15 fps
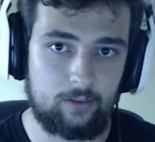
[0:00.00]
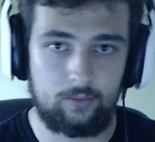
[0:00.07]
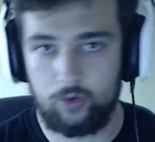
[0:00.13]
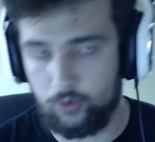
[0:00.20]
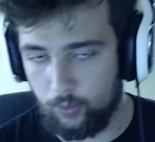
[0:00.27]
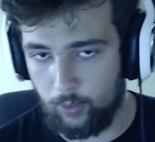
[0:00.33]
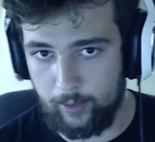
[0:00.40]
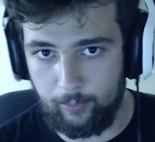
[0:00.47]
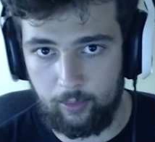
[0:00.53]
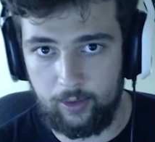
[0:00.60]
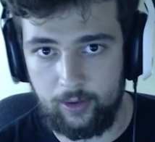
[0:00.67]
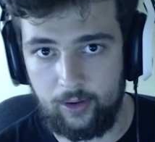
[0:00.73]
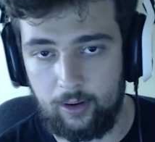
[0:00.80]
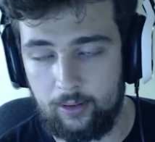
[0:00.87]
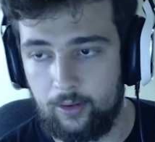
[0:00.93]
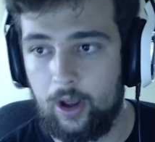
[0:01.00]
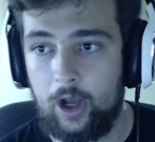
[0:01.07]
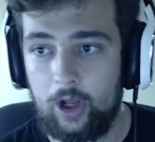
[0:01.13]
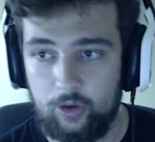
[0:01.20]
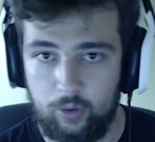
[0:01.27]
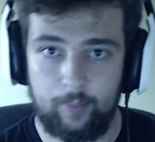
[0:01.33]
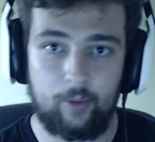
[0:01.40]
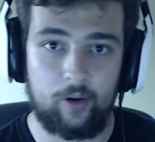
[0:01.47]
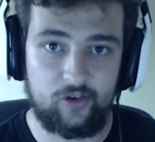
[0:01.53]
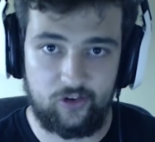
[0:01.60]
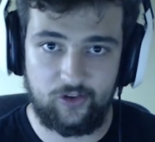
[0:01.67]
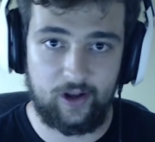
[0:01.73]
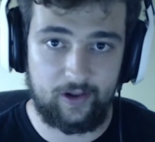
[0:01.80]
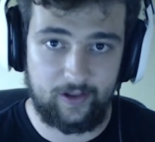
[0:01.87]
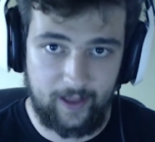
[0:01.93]
20 points
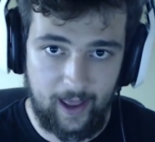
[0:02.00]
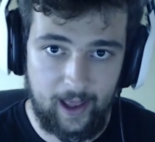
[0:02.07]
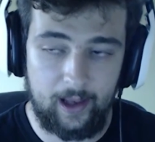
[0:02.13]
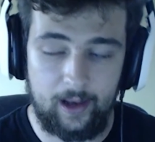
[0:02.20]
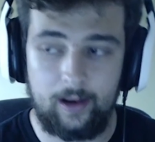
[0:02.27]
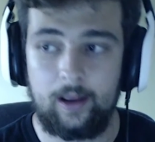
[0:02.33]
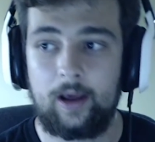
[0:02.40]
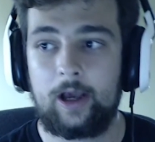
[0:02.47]
instead of 10.